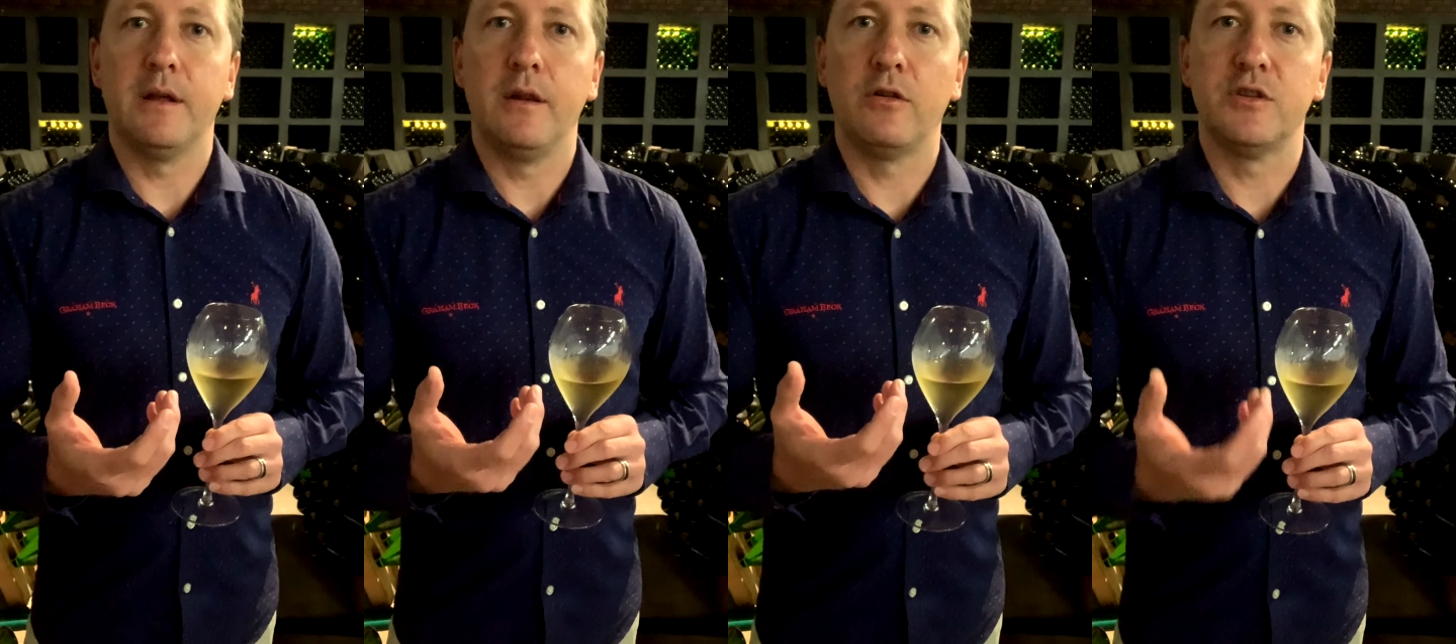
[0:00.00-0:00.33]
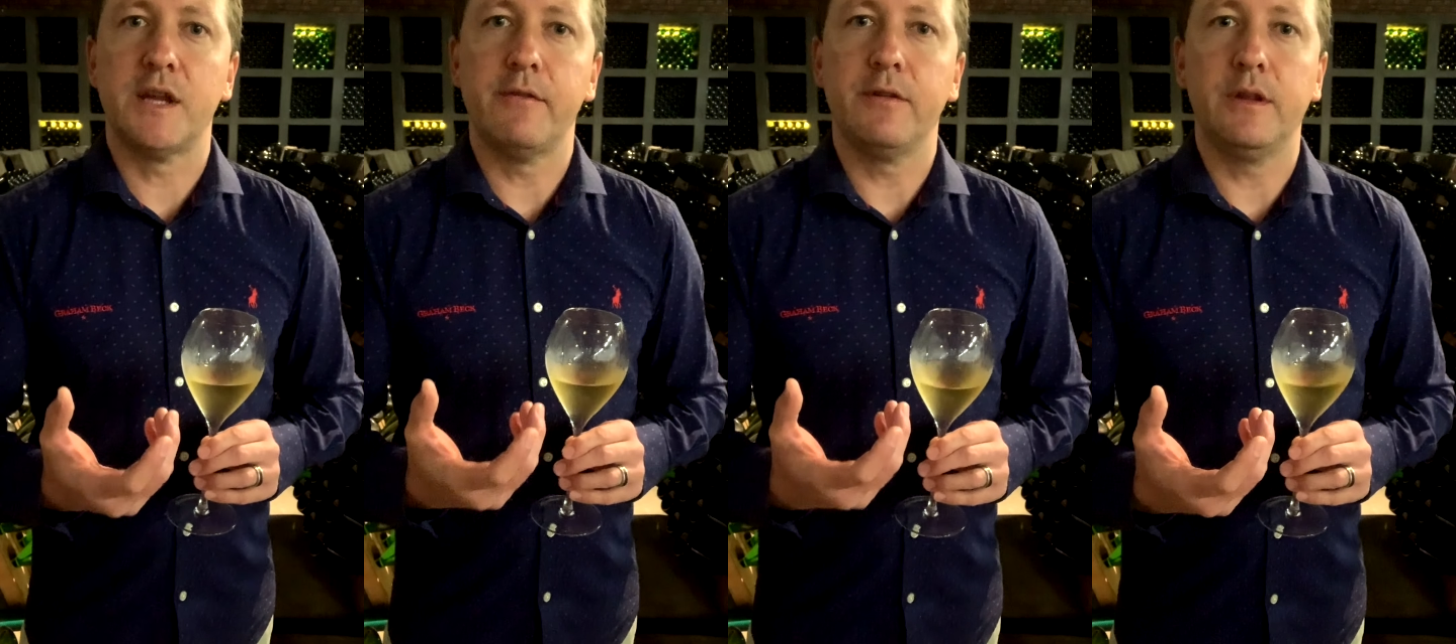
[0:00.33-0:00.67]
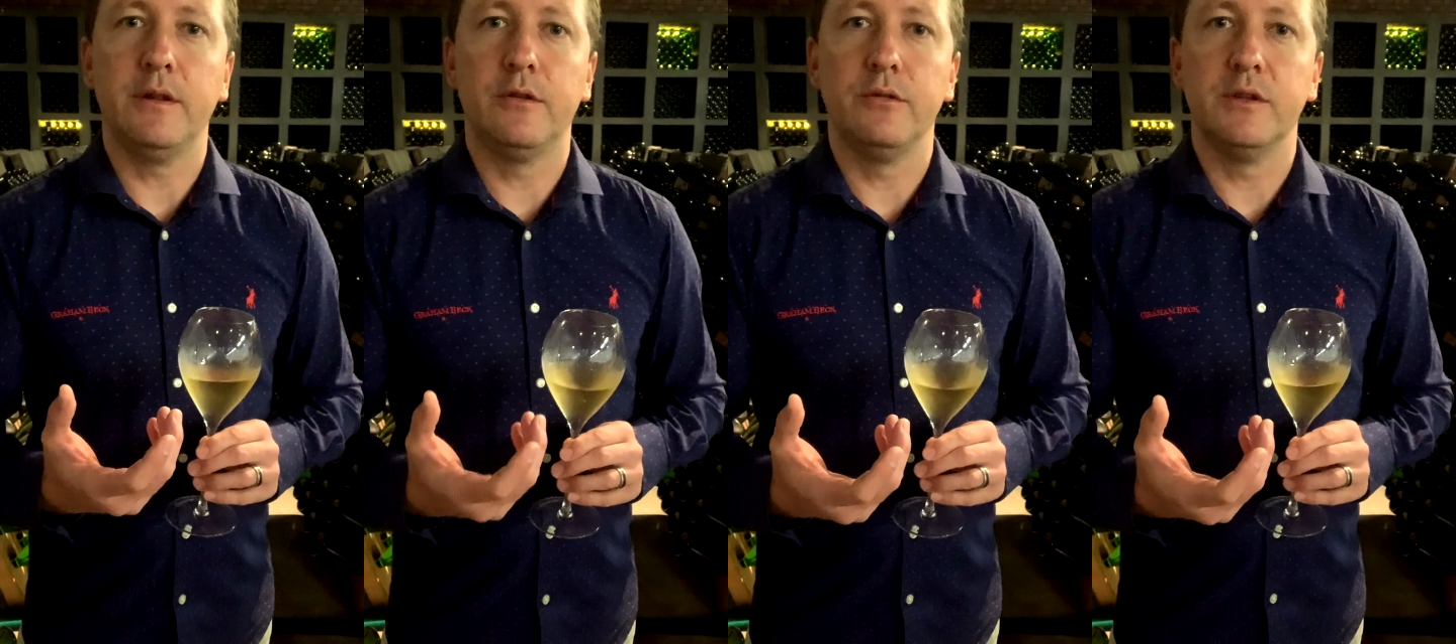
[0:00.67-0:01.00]

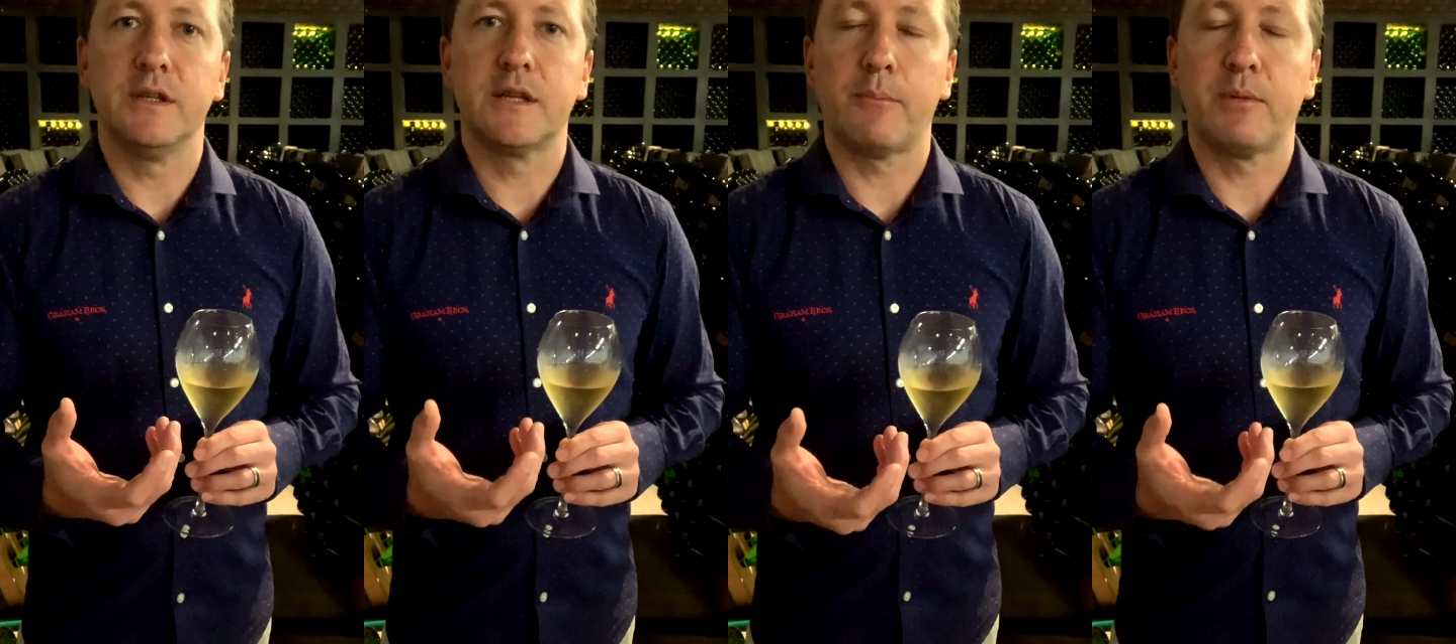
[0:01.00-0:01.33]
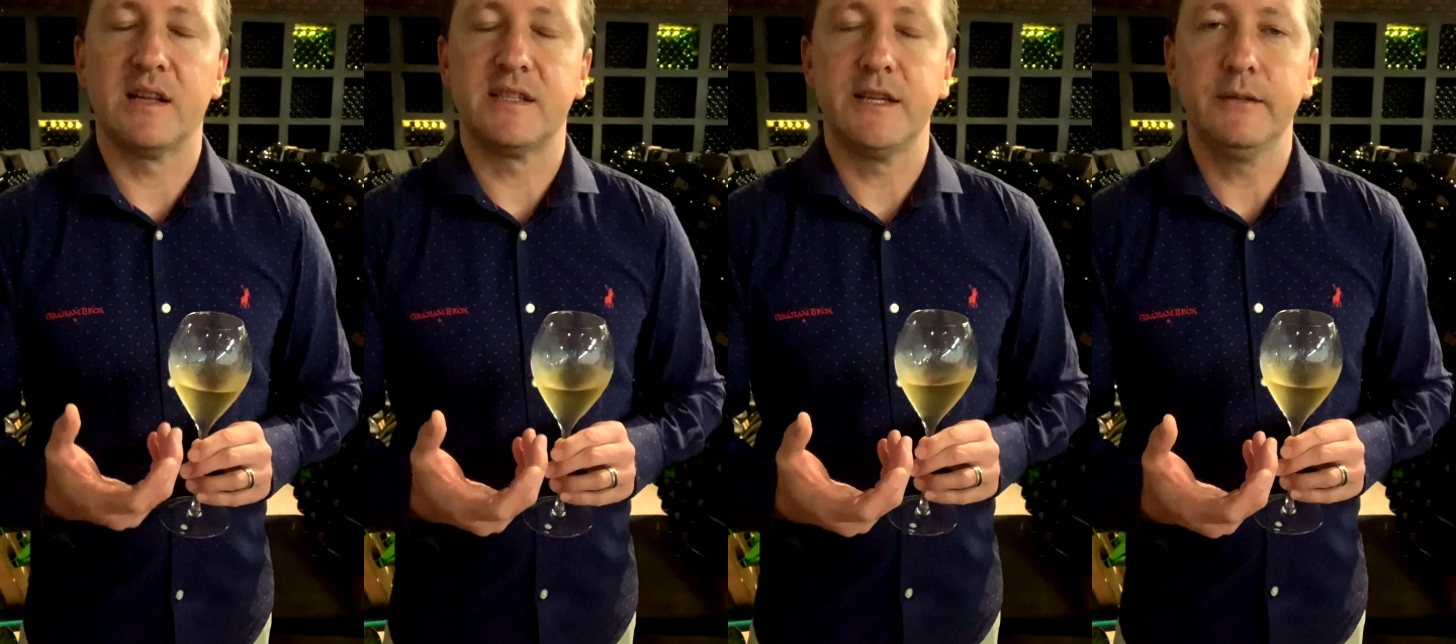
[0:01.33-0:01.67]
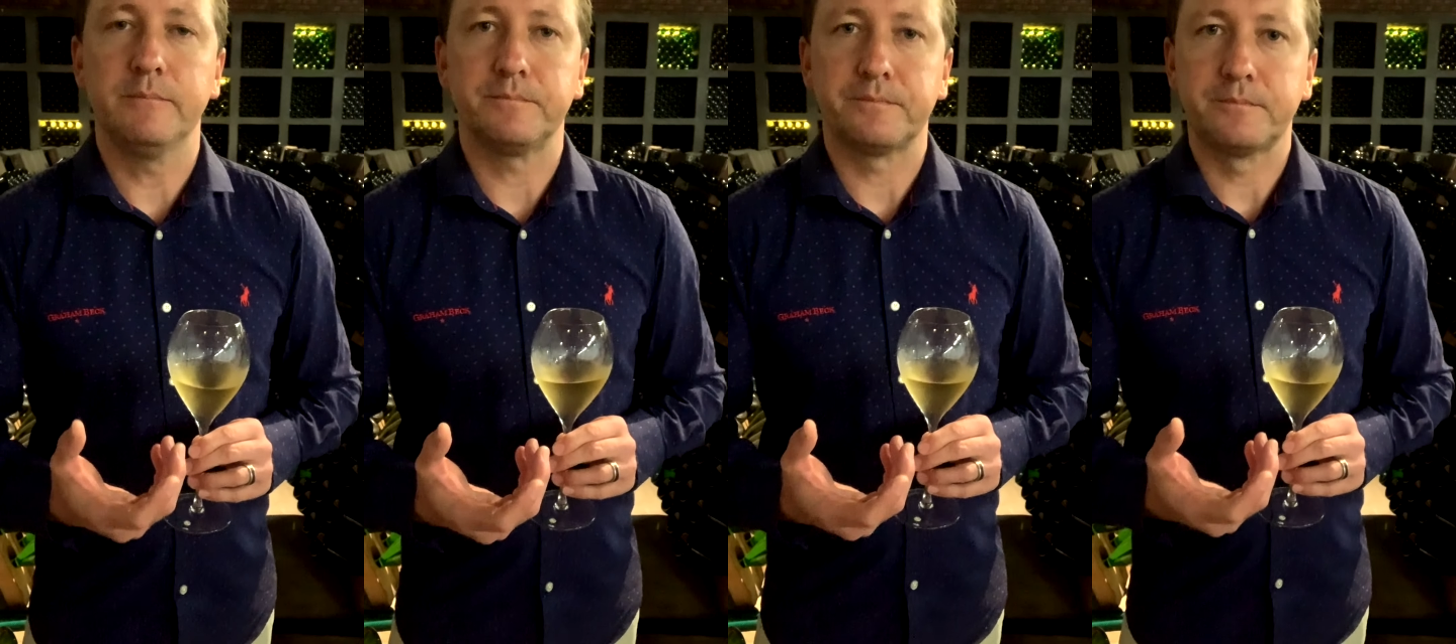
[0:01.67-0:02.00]
longevity to this Classique.
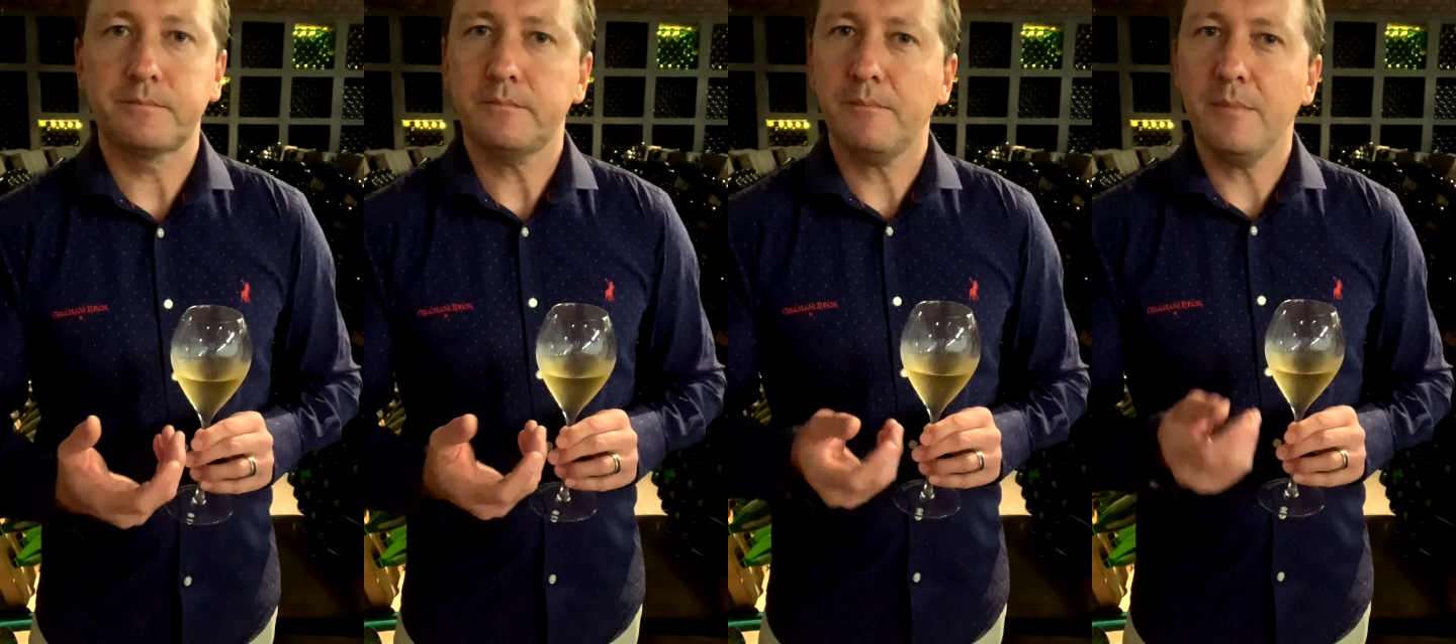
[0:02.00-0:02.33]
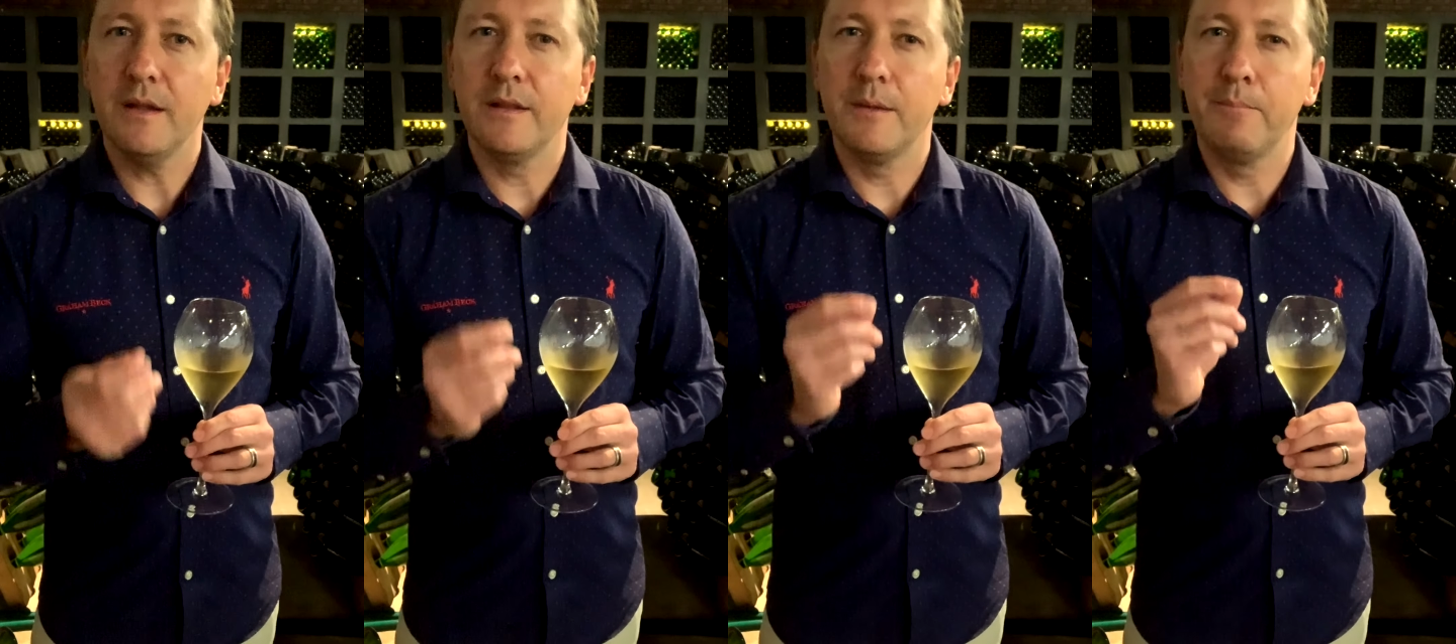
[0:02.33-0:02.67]
The